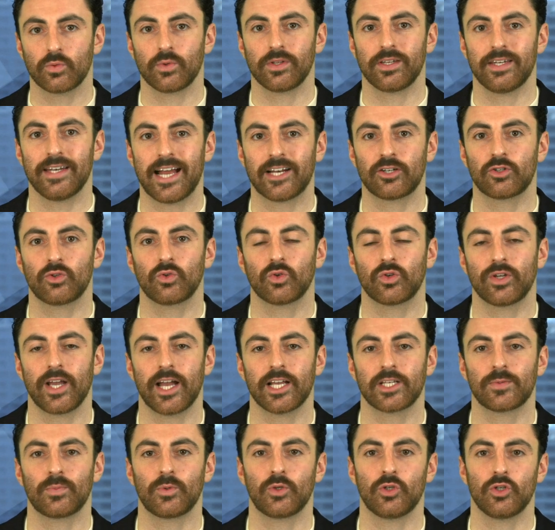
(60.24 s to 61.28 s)
with natural
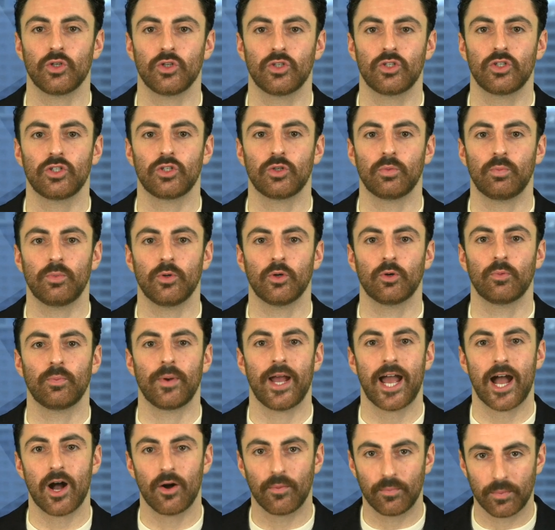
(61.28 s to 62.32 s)
gas producers to build
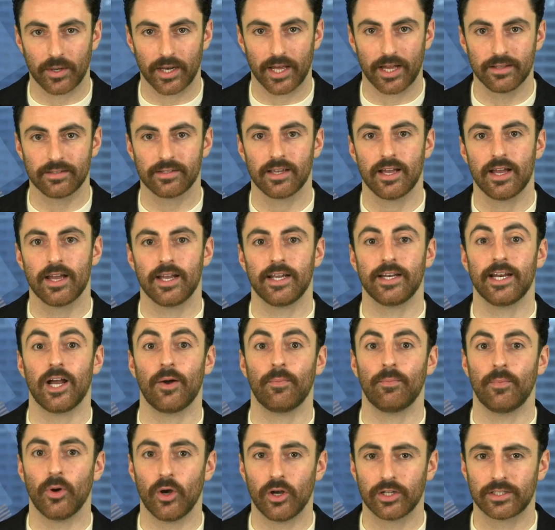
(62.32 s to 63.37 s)
power plants in
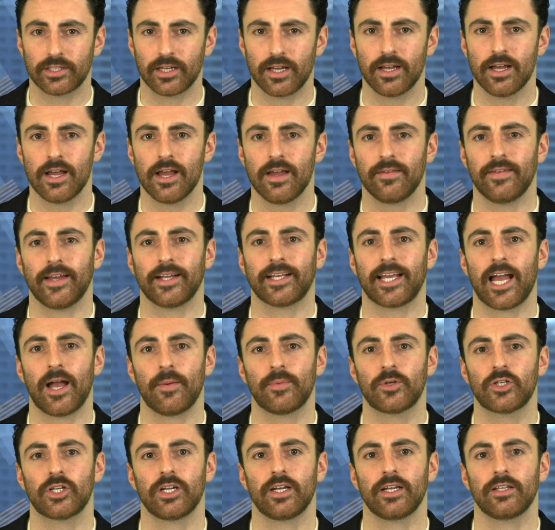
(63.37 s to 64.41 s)
Alberta that
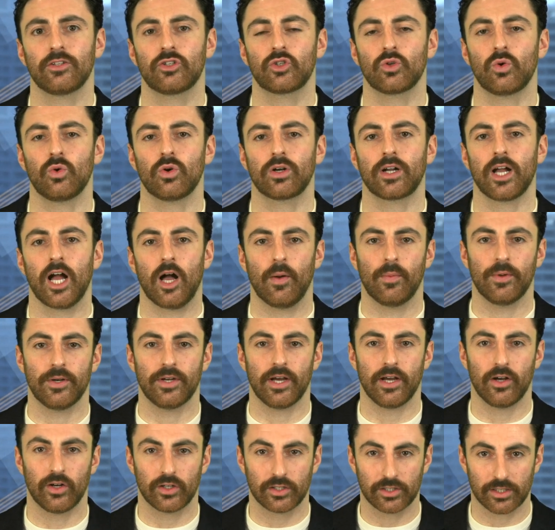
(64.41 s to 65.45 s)
capture and store carbon
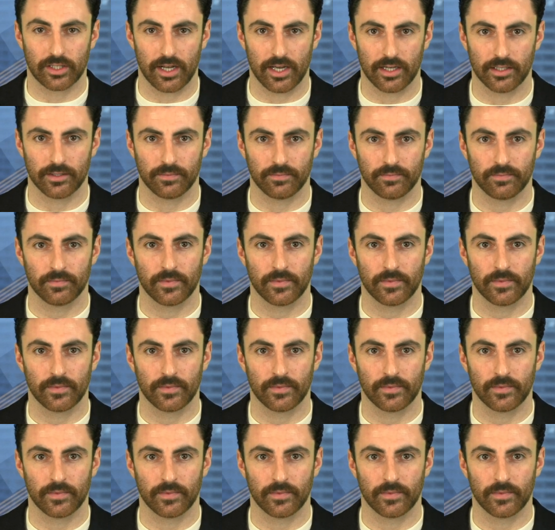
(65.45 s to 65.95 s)
dioxide.